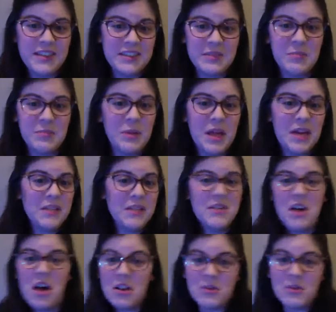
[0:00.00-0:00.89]
the blood
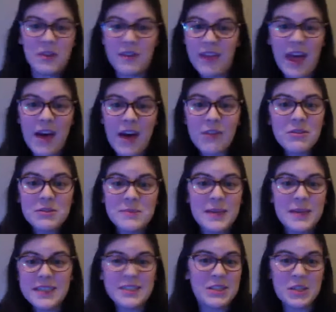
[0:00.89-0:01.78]
all around the house,
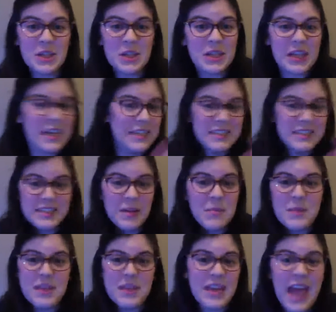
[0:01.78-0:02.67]
makes it look like
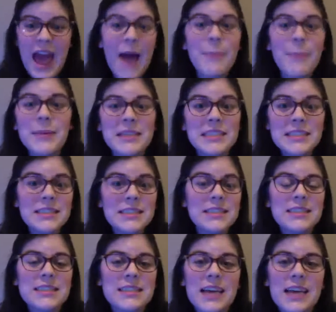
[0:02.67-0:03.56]
something happened,
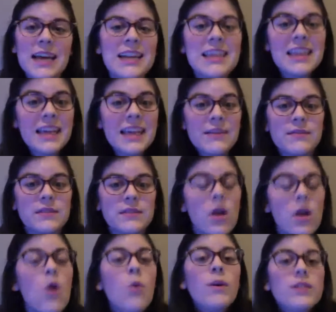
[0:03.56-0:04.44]
and he leaves,
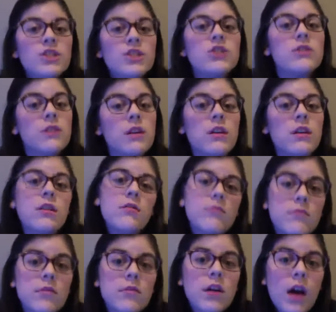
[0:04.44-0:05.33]
which
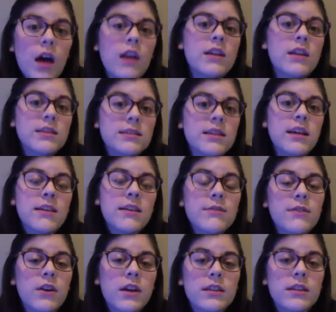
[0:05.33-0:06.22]
honestly,
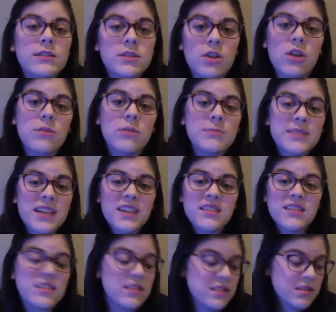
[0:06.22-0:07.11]
for his
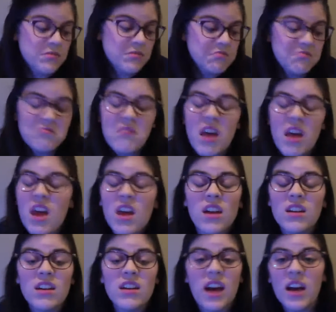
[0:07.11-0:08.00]
circumstances,
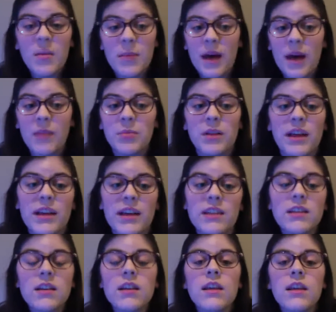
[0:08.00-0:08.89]
not a bad
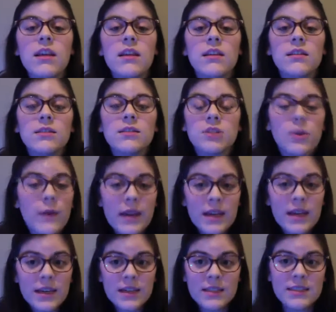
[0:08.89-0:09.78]
plan. So
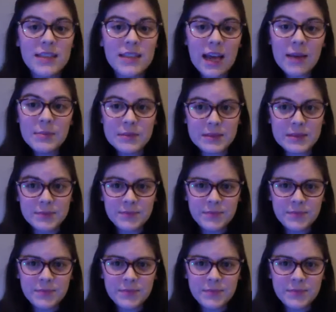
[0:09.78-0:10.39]
he escapes.